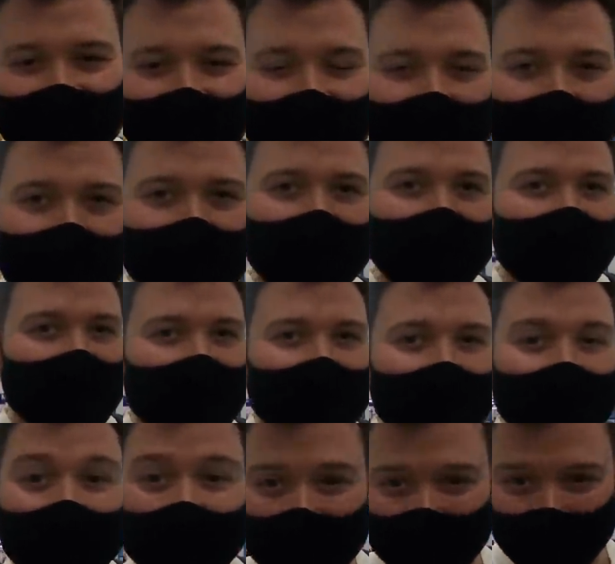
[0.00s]
Um,
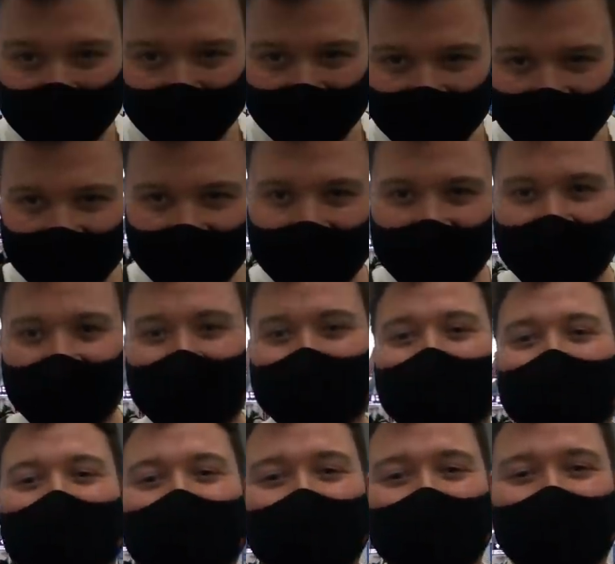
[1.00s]
I won't be missing that
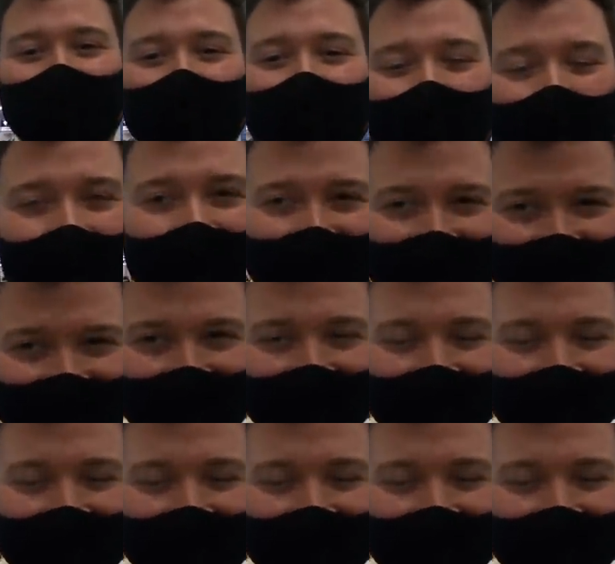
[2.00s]
element of the US.